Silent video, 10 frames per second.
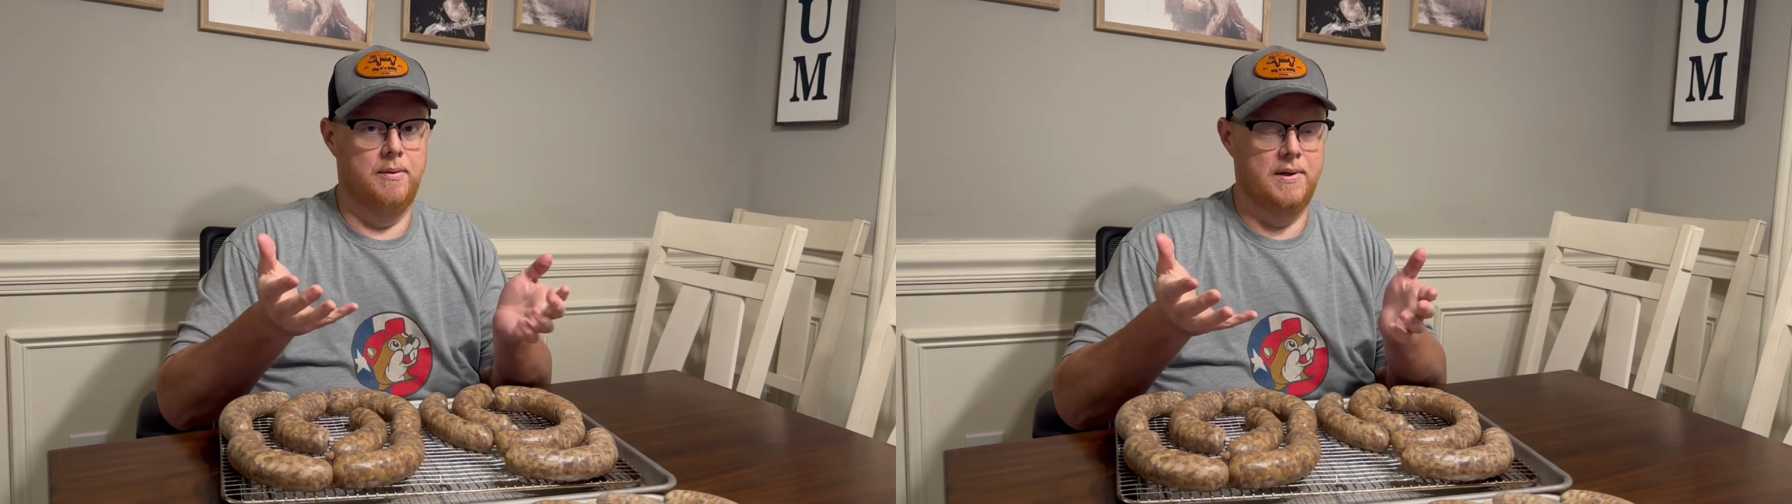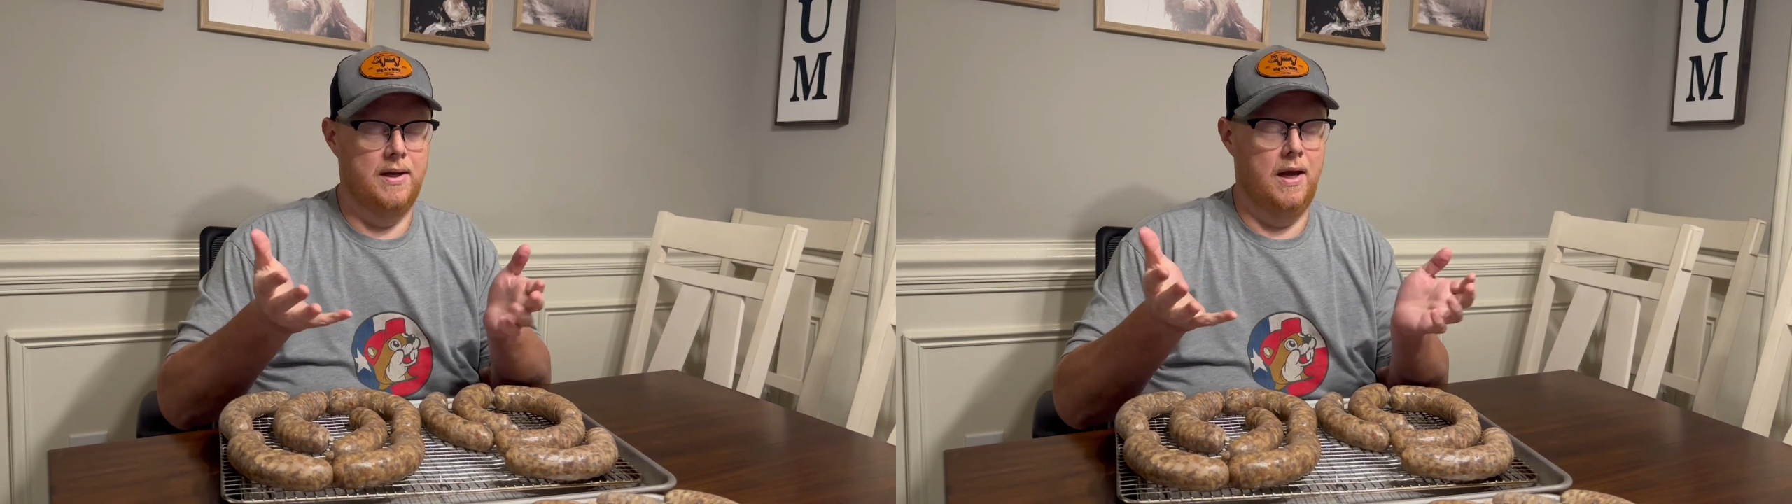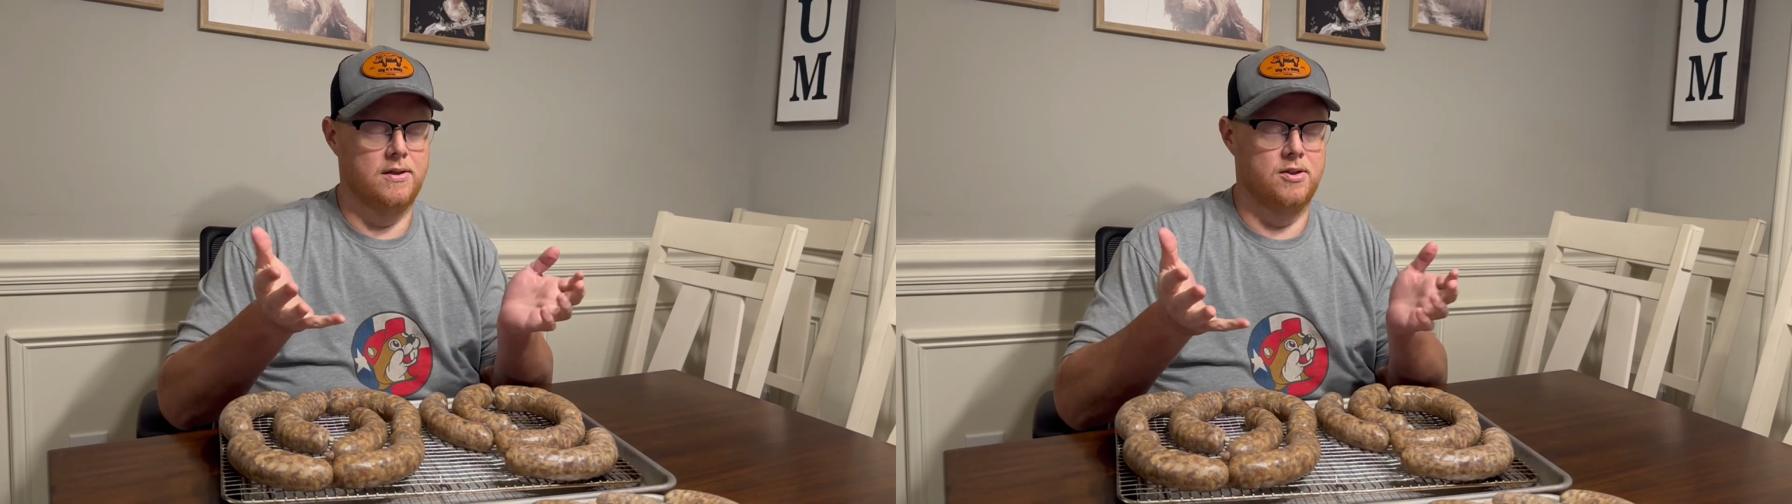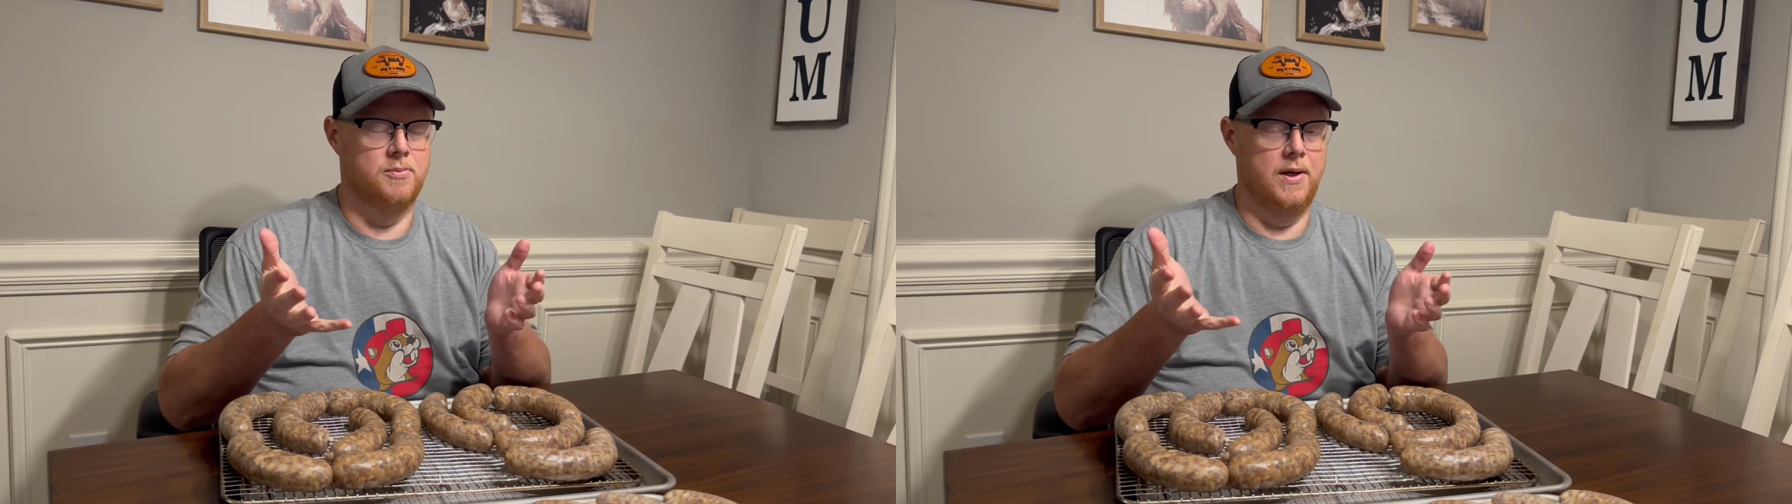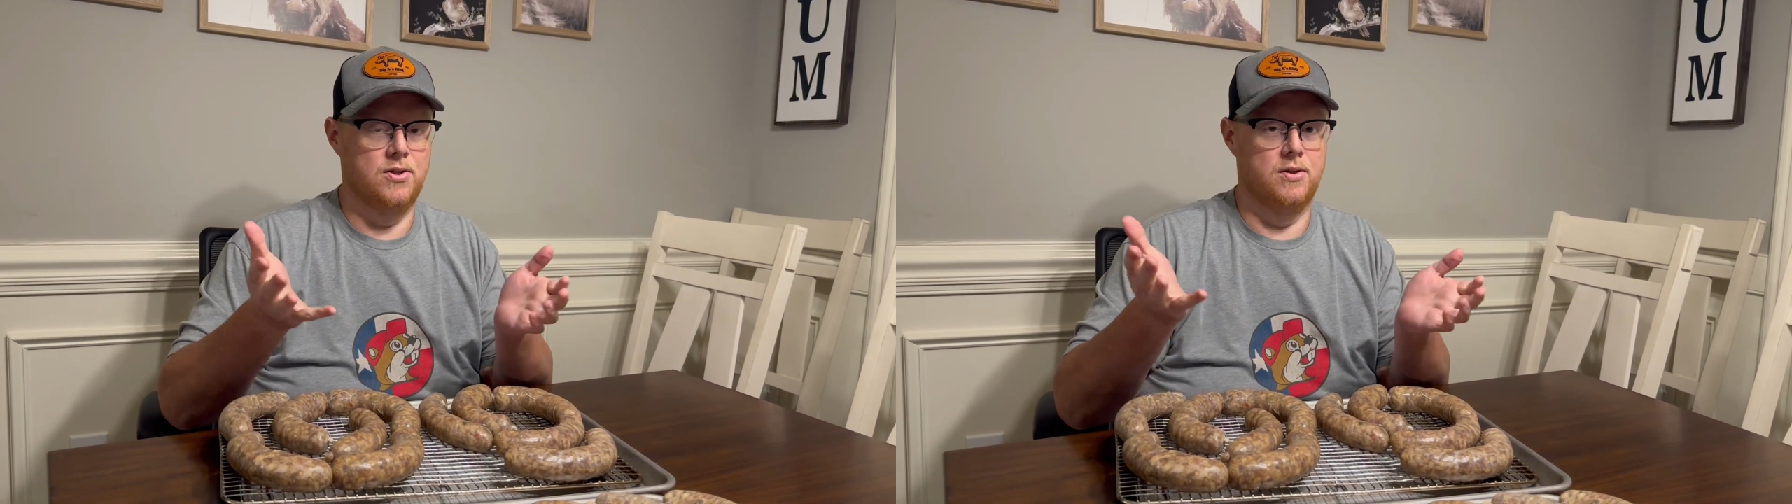am a
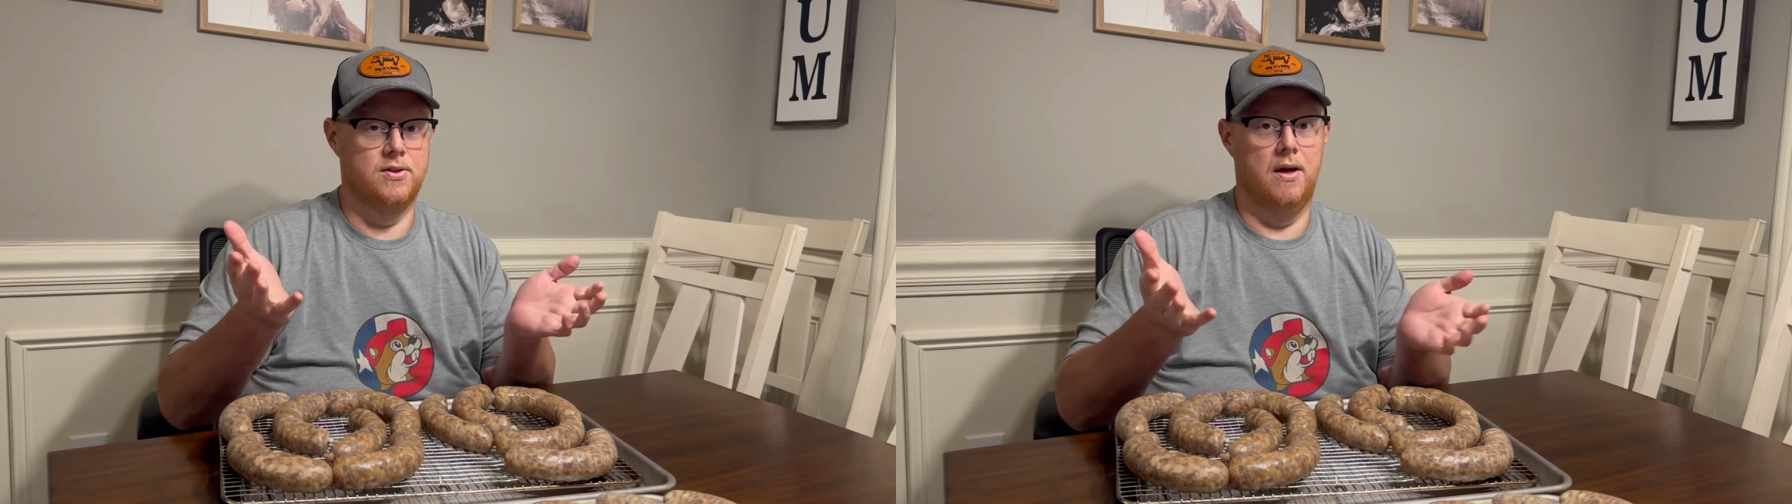dialysis patient,